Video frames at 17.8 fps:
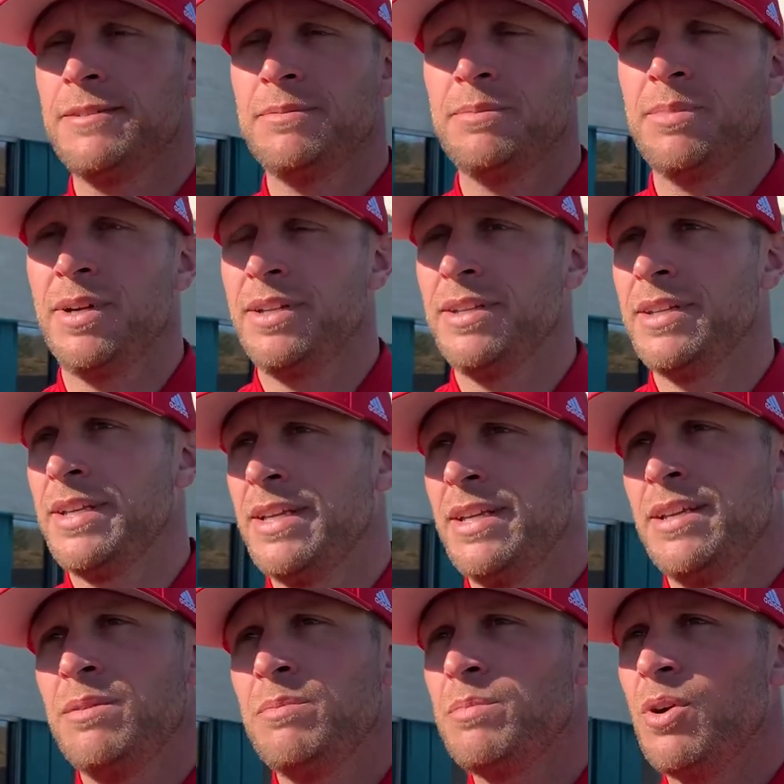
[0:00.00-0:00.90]
but
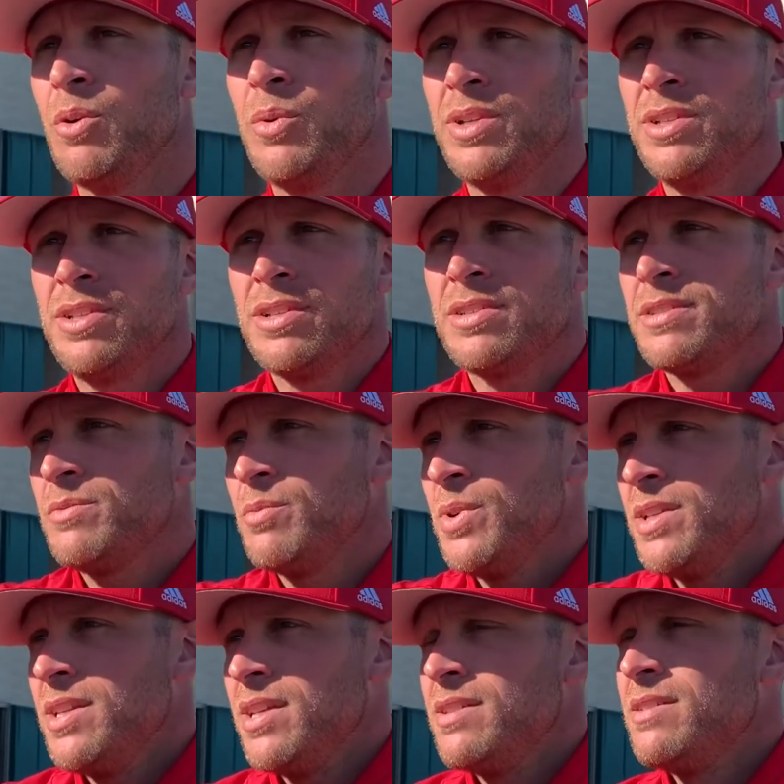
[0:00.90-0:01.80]
we
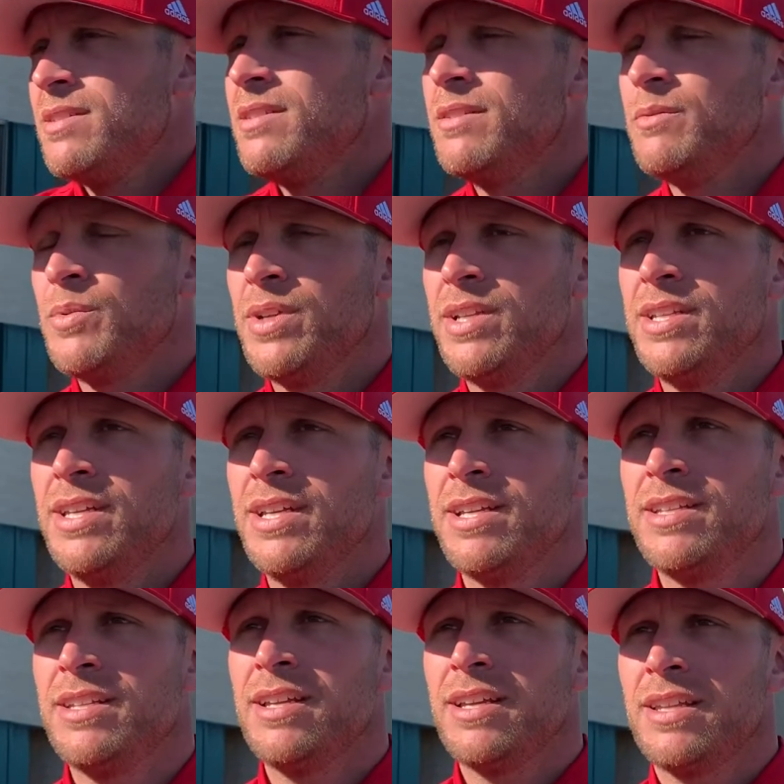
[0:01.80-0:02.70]

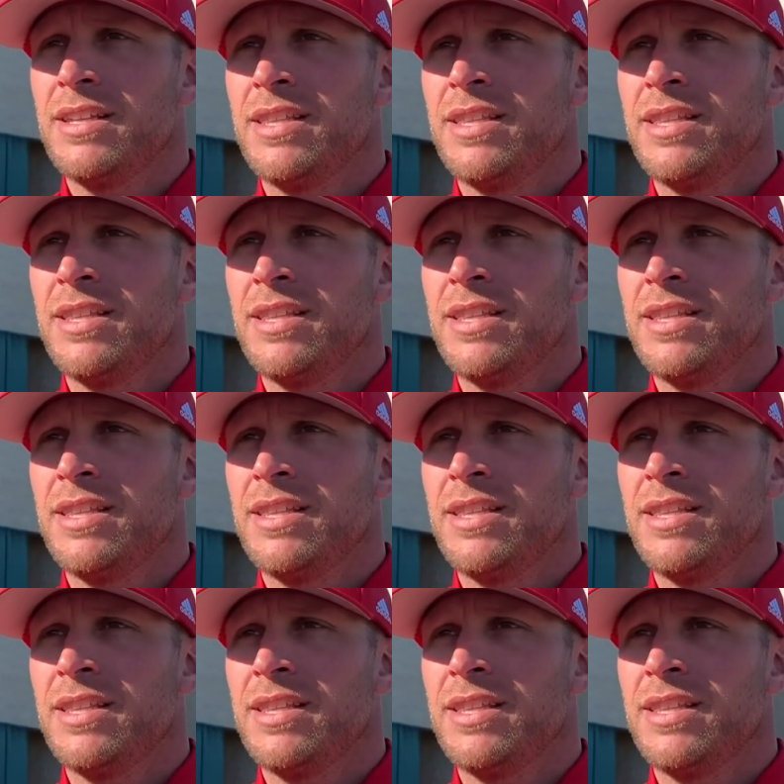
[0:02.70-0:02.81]
did